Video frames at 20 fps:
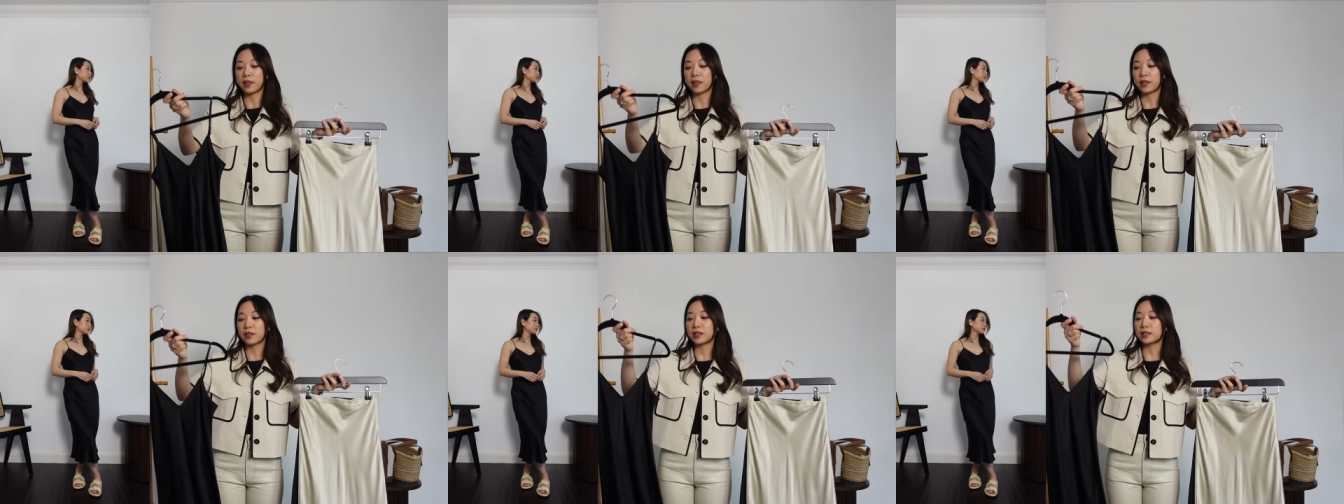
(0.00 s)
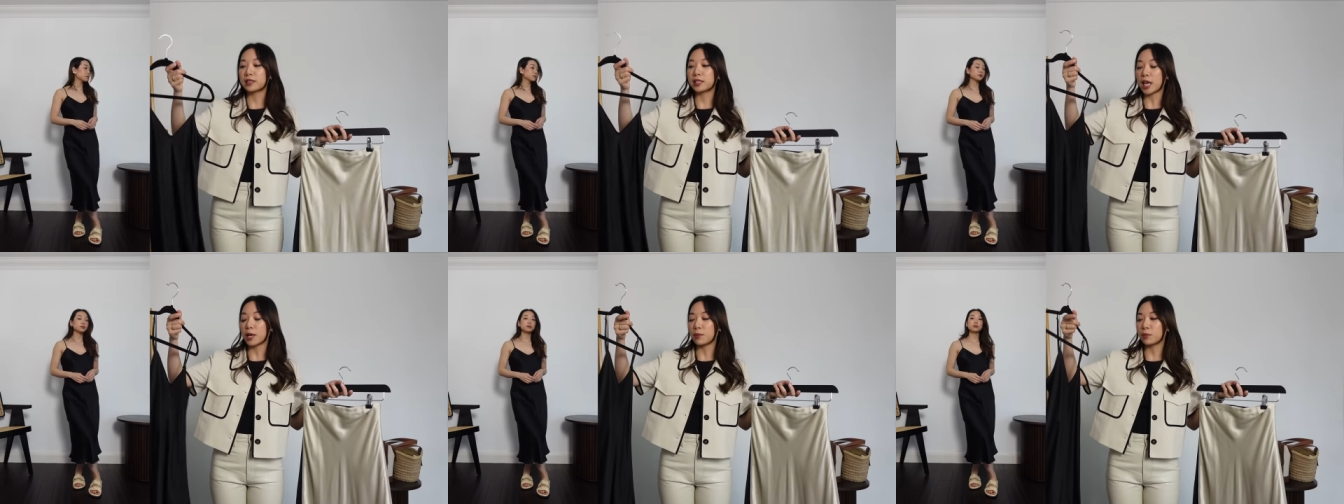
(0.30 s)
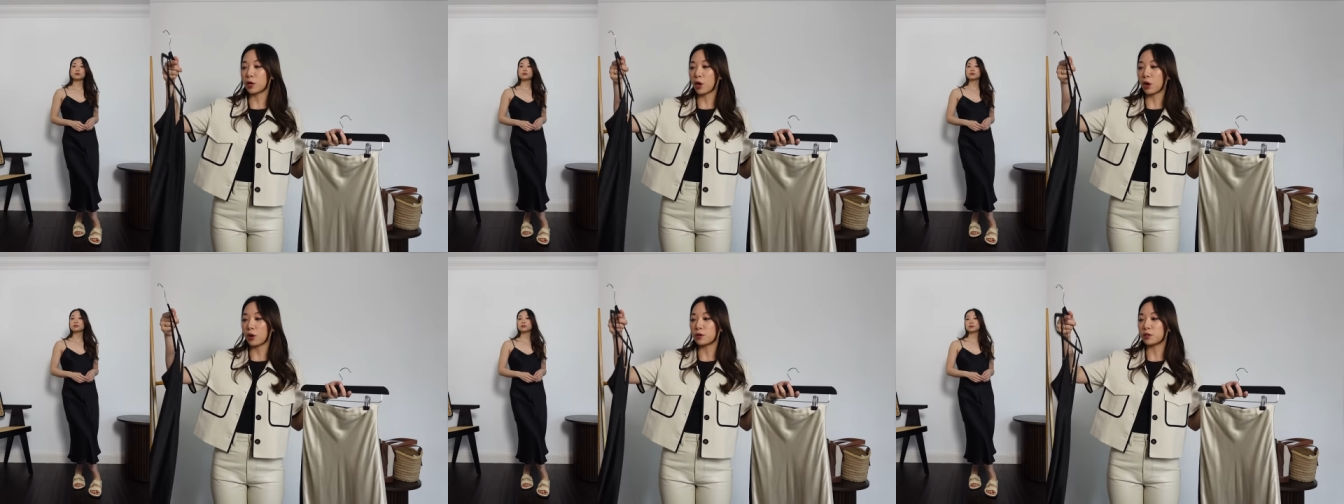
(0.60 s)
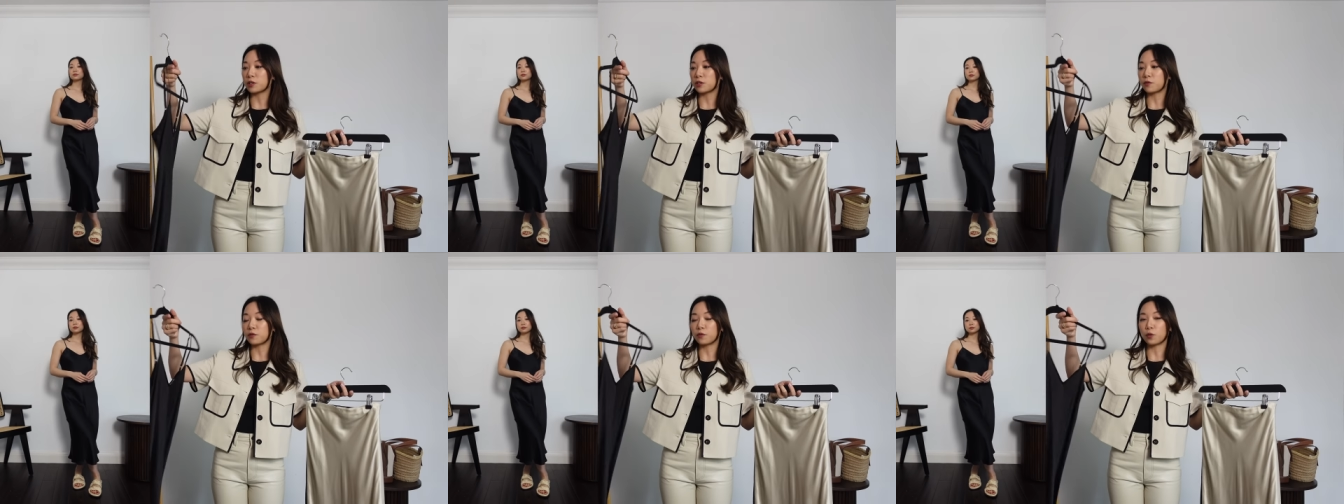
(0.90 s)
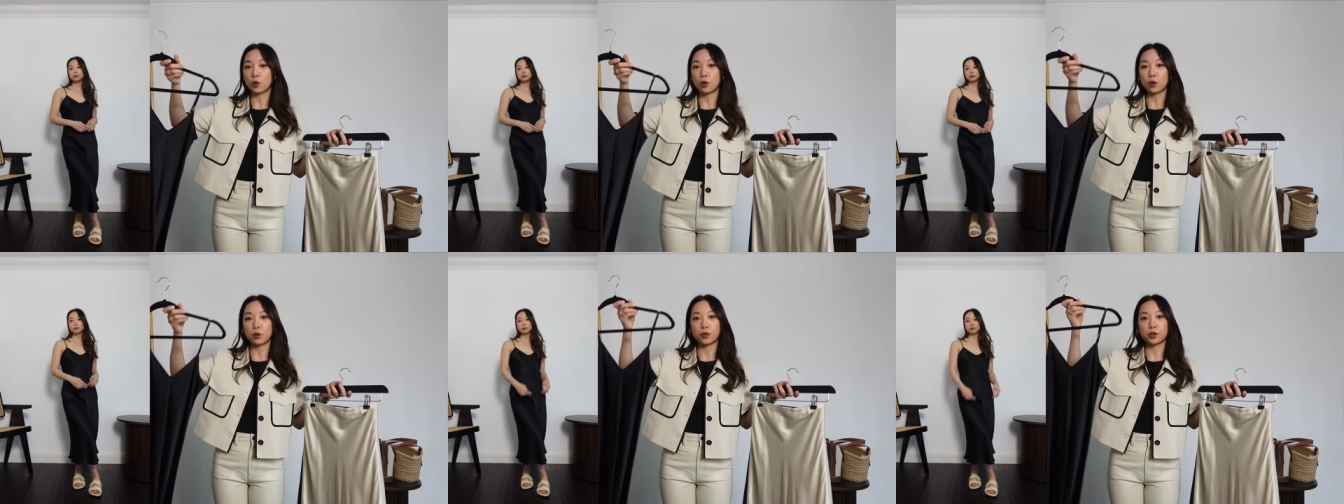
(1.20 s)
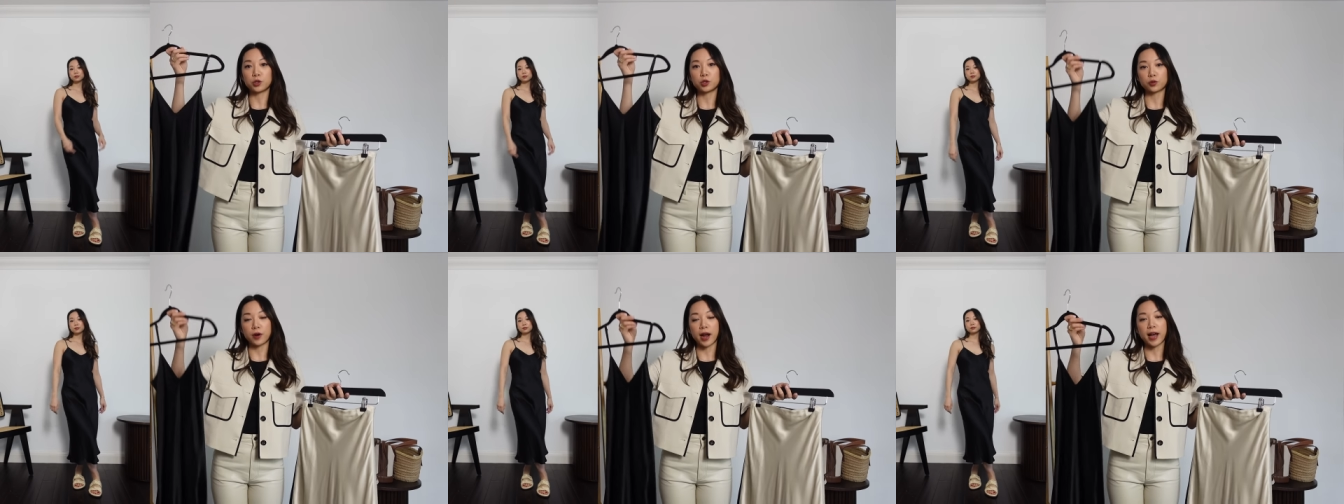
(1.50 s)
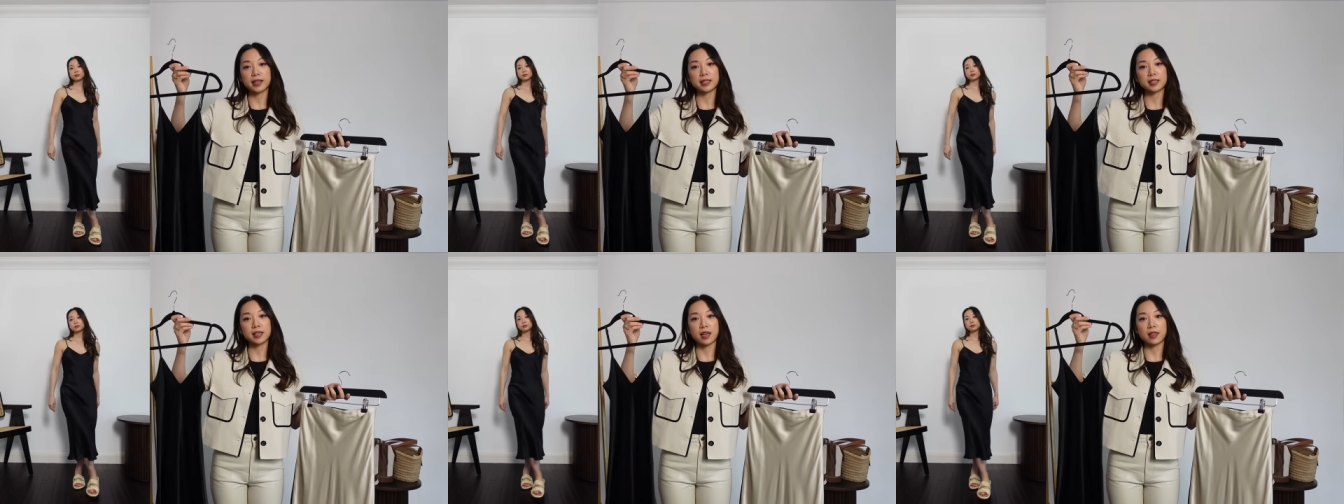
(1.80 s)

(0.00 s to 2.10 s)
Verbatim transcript: And then the same goes for the dress.